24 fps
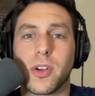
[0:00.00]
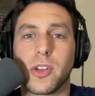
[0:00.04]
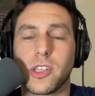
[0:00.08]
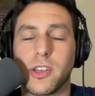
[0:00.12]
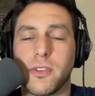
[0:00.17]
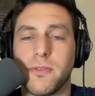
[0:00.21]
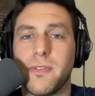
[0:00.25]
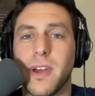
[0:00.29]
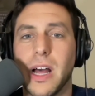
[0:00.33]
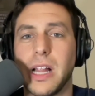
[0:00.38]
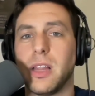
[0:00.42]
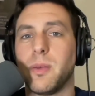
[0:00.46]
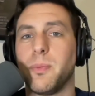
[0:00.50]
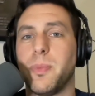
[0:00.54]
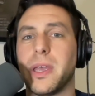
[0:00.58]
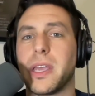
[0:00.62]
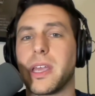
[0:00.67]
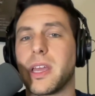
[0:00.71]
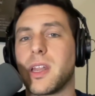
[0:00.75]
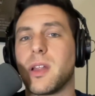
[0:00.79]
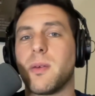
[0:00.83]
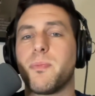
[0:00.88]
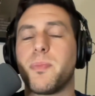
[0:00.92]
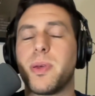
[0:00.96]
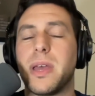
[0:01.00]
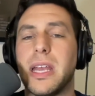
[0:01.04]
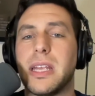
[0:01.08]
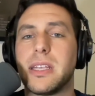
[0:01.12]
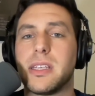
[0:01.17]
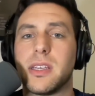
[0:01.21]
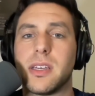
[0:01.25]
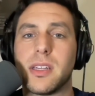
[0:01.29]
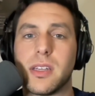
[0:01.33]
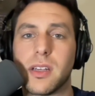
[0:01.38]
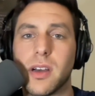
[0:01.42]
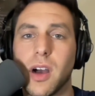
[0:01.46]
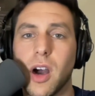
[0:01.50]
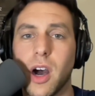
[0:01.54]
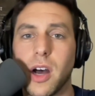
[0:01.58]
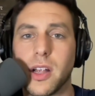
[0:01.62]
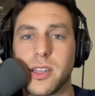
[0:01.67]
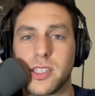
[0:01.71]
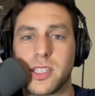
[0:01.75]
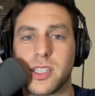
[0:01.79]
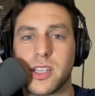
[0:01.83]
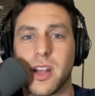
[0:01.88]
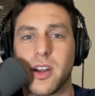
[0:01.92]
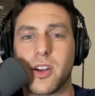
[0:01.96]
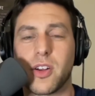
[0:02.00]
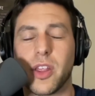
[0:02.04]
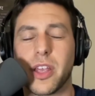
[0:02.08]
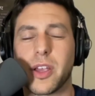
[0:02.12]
developing an opinion on Snyder?